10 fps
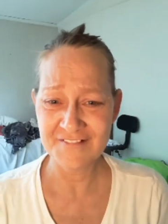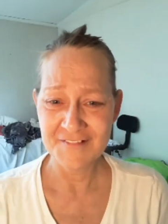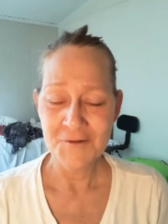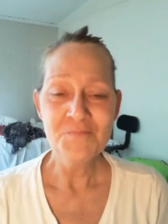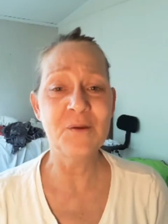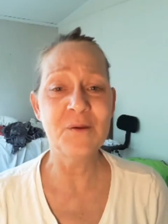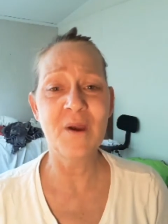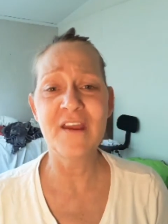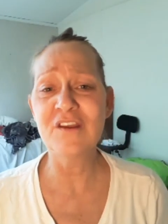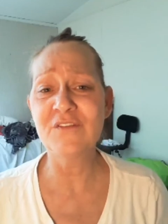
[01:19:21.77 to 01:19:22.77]
Anyway, I
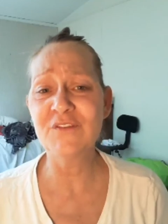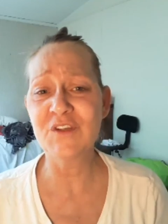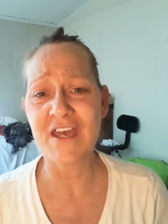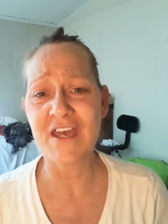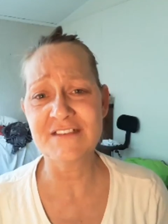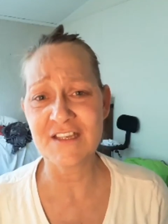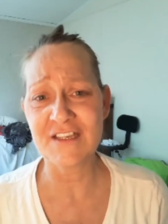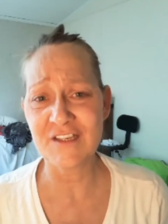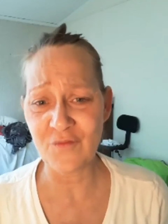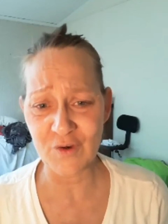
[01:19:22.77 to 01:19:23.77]
love you guys. Thank
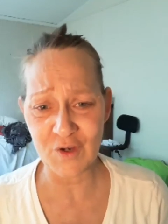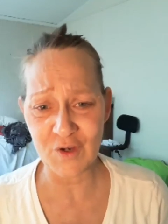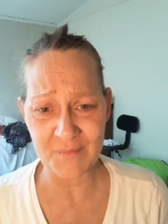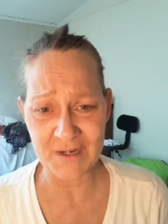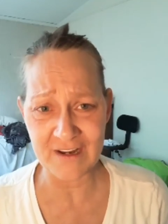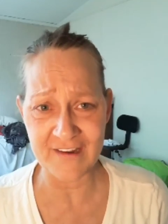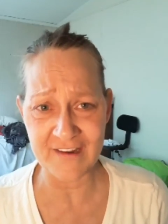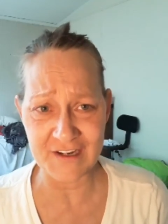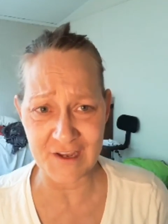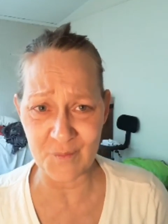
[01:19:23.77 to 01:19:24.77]
y'all for coming and hanging
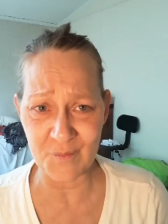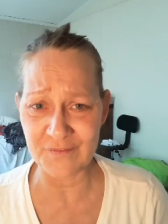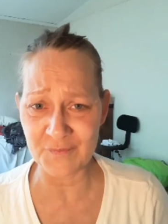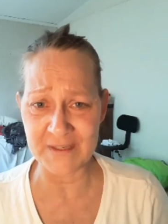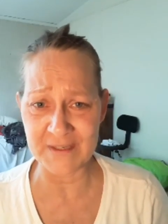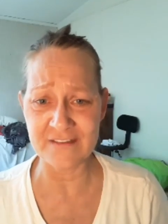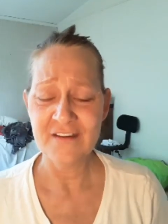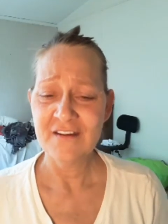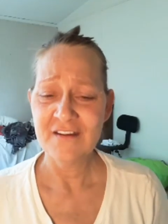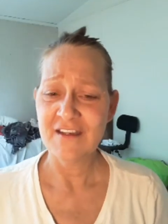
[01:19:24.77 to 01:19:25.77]
out with me,
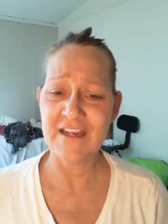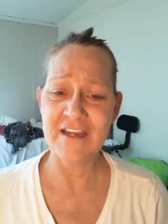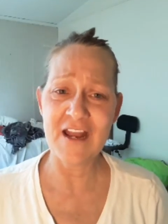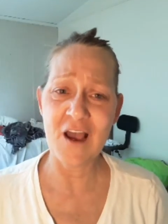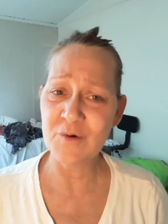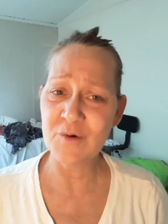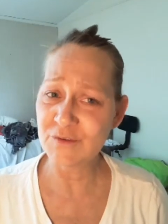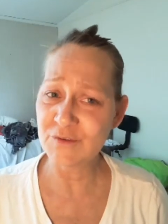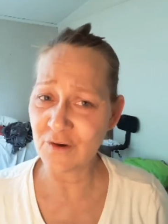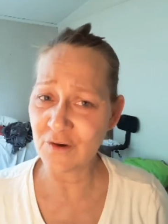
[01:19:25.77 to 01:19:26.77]
and I will
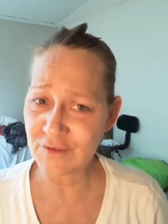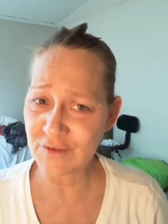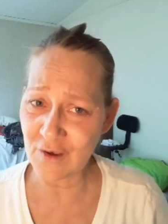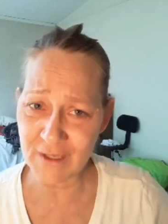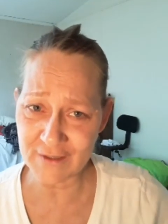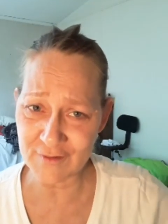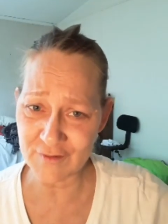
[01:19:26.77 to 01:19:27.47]
talk to y'all later.